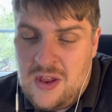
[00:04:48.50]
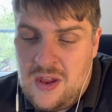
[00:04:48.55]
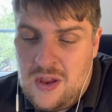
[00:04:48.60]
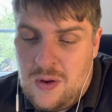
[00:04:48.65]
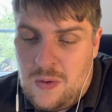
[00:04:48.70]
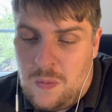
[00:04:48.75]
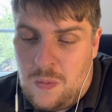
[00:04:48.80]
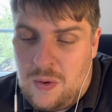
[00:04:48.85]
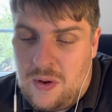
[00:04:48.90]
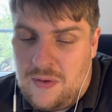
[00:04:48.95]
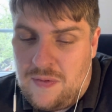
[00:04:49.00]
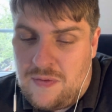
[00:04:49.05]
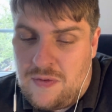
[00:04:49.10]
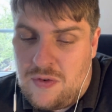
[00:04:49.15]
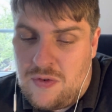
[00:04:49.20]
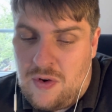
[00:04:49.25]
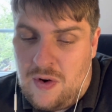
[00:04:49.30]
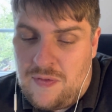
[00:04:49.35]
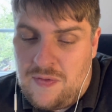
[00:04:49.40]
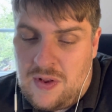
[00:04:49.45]
We've
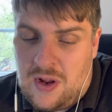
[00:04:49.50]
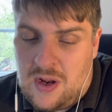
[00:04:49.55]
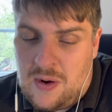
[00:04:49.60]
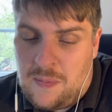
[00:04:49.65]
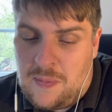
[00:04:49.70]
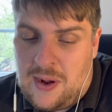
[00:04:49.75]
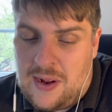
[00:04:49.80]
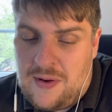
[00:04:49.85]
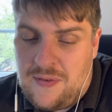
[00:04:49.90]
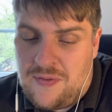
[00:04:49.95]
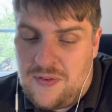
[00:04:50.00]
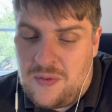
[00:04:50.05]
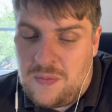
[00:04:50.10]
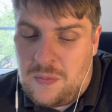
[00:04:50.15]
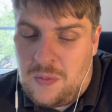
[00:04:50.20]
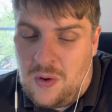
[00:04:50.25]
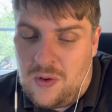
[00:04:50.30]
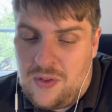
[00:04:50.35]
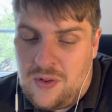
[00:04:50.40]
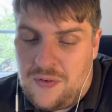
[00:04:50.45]
drifted away from
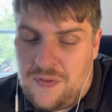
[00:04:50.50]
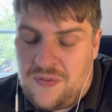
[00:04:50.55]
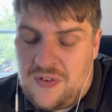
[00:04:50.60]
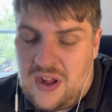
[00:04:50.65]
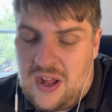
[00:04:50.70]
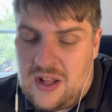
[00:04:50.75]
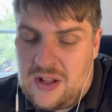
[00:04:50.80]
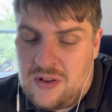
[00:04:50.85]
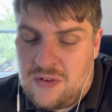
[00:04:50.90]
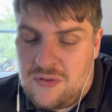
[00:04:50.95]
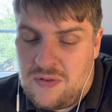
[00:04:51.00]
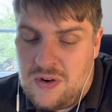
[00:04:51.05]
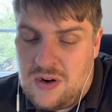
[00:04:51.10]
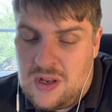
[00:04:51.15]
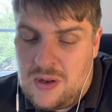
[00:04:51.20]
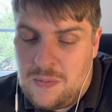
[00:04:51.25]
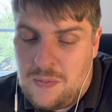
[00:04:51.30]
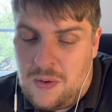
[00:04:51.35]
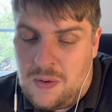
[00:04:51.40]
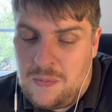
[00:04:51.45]
what the fans
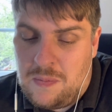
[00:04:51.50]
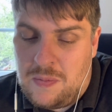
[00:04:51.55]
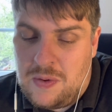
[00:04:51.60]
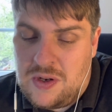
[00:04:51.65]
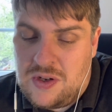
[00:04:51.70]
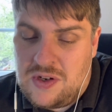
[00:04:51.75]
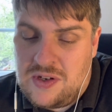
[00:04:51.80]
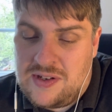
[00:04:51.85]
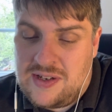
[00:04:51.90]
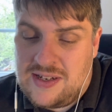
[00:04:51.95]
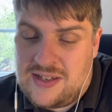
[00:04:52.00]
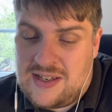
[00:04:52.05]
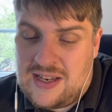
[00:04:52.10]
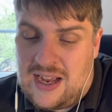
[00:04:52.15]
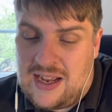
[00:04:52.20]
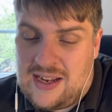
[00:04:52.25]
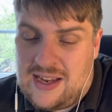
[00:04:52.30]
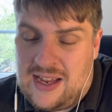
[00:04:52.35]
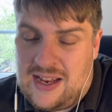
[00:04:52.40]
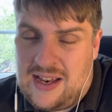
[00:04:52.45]
really want, which is
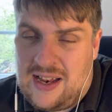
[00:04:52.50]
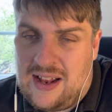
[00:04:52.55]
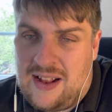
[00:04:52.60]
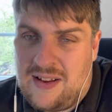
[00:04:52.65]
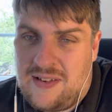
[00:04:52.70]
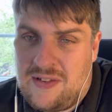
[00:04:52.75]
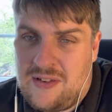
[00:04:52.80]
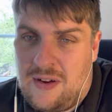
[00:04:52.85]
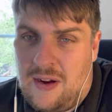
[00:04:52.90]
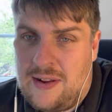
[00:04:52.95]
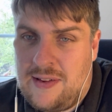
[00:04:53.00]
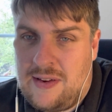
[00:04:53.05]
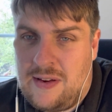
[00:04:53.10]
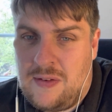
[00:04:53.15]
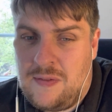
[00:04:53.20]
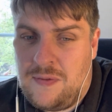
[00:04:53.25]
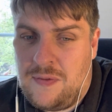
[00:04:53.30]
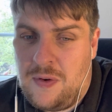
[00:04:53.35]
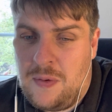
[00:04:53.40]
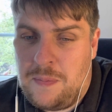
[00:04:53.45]
attacking and exciting
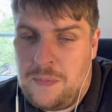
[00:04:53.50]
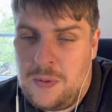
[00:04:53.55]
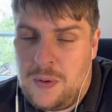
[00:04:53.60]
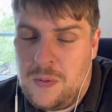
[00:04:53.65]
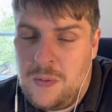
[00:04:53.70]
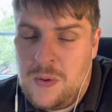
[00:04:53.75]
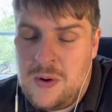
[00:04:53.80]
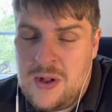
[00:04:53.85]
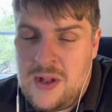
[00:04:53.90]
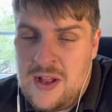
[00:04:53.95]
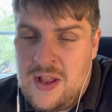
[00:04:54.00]
football.